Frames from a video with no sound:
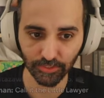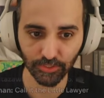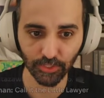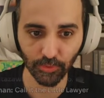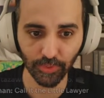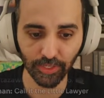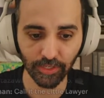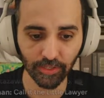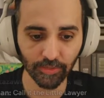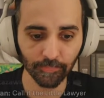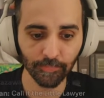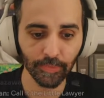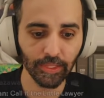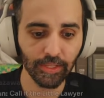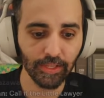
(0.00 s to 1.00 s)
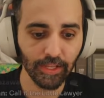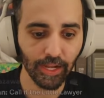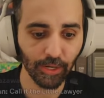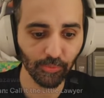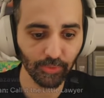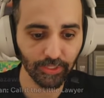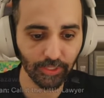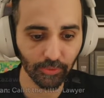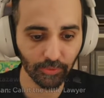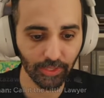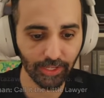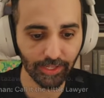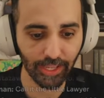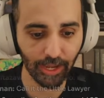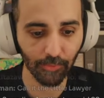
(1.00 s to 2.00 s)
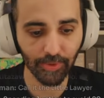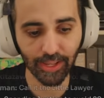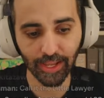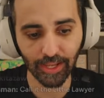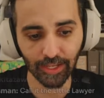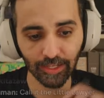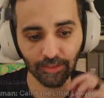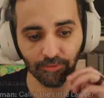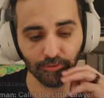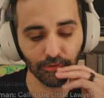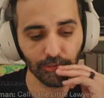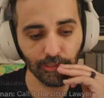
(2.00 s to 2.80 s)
So here, I really don't like how we have.